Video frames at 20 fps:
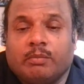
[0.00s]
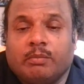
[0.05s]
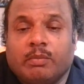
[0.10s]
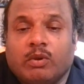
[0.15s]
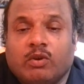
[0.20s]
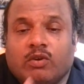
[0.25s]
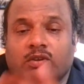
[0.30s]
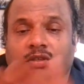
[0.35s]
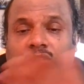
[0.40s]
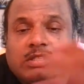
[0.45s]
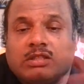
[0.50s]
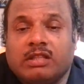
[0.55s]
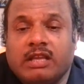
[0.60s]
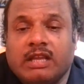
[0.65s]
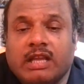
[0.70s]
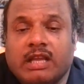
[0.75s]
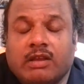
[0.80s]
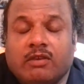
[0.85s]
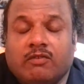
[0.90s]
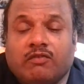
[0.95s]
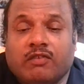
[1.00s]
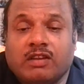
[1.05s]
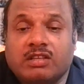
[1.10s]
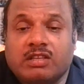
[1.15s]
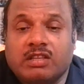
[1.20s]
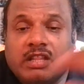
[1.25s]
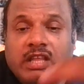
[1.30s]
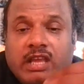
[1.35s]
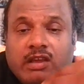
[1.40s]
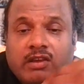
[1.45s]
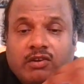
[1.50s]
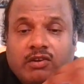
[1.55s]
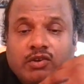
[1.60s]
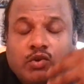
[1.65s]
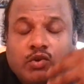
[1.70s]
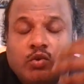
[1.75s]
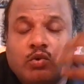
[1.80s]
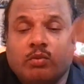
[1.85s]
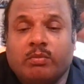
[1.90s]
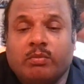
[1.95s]
because they have
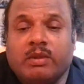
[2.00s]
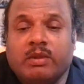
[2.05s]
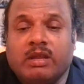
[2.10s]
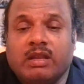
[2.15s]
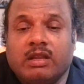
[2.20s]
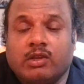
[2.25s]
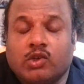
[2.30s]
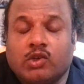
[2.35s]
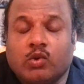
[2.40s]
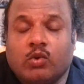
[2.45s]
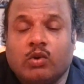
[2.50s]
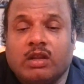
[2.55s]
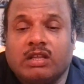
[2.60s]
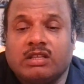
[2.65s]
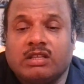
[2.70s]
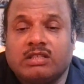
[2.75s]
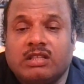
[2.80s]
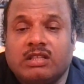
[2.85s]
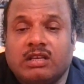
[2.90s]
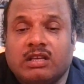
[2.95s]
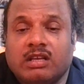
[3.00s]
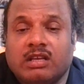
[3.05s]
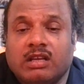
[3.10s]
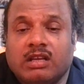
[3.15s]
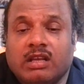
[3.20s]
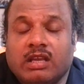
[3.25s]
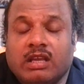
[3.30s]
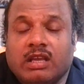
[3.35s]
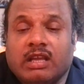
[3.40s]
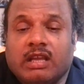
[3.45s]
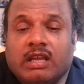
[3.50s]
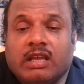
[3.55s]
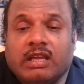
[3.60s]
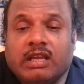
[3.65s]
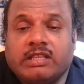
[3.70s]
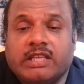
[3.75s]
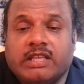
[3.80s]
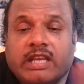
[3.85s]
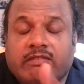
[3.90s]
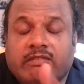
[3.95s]
shown us the
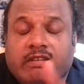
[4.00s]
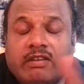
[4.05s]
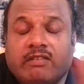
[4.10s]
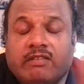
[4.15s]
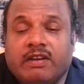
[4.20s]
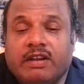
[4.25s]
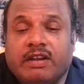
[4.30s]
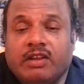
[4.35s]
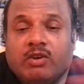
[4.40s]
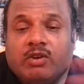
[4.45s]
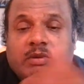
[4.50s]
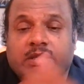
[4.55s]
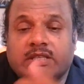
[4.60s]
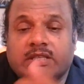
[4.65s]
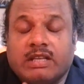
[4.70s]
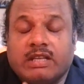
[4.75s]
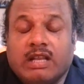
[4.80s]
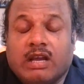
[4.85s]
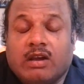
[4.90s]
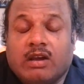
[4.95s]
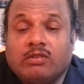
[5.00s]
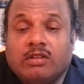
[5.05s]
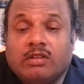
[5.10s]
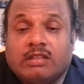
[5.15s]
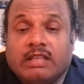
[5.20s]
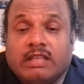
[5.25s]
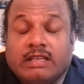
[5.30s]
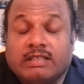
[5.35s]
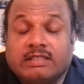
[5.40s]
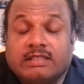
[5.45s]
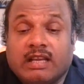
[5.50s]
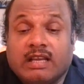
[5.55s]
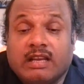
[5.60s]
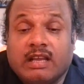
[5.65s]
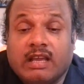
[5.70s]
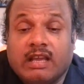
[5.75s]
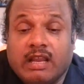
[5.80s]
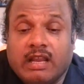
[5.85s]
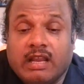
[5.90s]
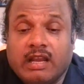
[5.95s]
each and every video basically how the things are
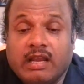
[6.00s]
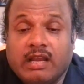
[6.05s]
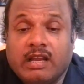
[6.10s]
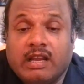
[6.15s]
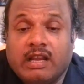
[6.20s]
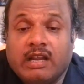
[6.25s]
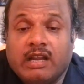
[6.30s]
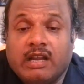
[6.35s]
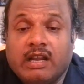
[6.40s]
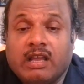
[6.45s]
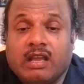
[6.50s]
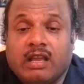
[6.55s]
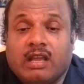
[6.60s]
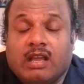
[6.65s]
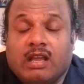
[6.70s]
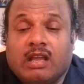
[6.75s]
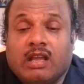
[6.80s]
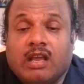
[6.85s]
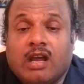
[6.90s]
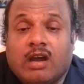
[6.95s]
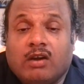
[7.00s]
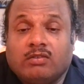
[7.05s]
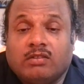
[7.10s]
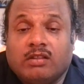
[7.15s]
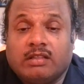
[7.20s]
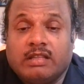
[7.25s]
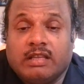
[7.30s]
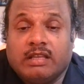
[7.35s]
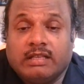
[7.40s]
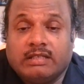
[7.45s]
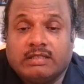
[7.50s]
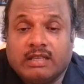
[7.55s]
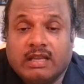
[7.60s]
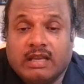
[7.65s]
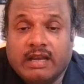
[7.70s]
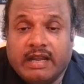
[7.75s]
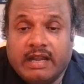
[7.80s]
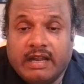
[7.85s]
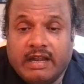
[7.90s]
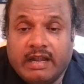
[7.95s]
created, how the things are
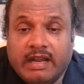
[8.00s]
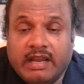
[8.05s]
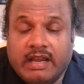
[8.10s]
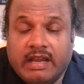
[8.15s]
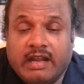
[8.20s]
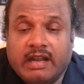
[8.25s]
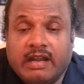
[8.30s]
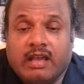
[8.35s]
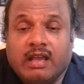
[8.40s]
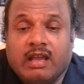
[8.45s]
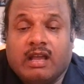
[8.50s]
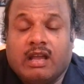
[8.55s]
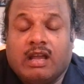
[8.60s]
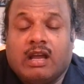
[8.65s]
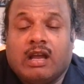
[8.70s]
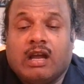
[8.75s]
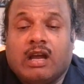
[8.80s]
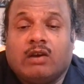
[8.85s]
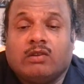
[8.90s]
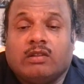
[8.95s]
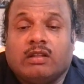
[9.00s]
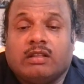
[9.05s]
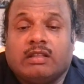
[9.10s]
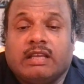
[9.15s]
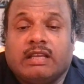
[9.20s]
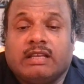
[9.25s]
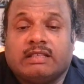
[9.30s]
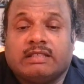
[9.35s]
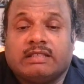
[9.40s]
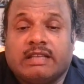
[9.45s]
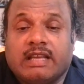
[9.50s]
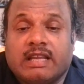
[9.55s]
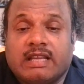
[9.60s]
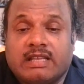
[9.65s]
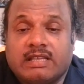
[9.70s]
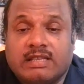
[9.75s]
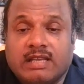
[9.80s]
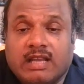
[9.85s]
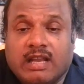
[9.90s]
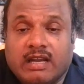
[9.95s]
ended, how the things get
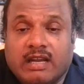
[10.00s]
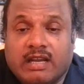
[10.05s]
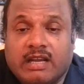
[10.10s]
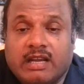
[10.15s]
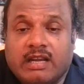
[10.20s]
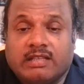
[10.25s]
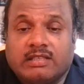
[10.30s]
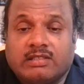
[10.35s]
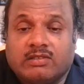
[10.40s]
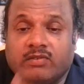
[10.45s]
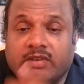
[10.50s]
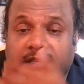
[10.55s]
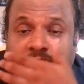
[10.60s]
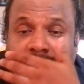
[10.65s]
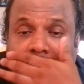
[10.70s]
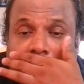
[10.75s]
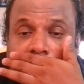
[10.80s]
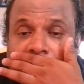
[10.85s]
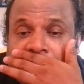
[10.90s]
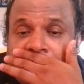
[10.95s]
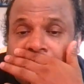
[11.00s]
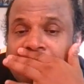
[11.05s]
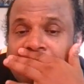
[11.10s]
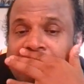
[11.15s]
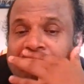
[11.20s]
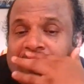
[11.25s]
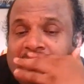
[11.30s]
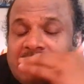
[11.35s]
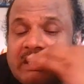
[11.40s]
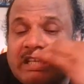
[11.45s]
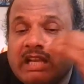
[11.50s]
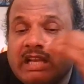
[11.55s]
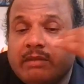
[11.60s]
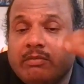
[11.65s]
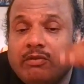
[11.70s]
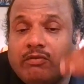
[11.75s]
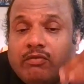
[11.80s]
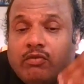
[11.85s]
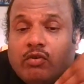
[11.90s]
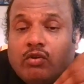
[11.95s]
started. So each and everything basically
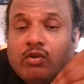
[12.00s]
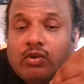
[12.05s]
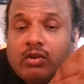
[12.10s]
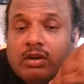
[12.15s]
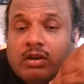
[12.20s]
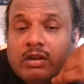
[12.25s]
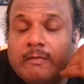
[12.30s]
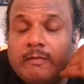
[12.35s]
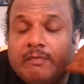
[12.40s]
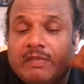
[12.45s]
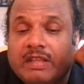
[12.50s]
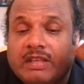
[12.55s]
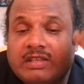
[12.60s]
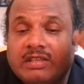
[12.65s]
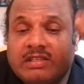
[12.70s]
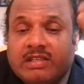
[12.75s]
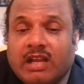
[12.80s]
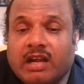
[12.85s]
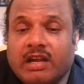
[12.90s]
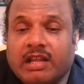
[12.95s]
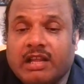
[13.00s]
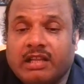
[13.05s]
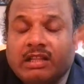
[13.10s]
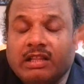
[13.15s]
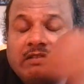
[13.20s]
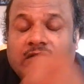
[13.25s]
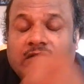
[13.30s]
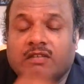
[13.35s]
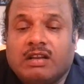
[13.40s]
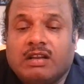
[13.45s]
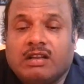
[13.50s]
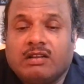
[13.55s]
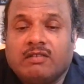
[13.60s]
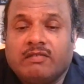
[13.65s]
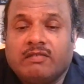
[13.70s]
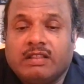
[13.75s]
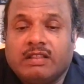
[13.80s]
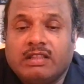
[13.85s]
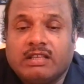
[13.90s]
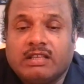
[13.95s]
before starting the work
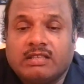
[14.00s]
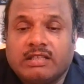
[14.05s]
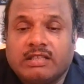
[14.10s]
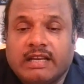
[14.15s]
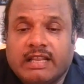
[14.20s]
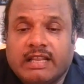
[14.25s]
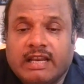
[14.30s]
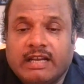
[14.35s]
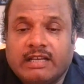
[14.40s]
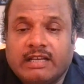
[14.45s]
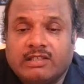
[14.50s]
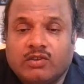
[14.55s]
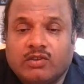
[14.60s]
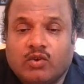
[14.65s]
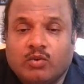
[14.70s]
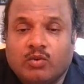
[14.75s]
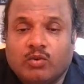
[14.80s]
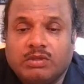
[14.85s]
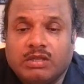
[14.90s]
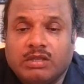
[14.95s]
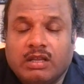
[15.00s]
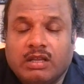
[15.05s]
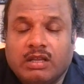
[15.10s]
with the satellites groups,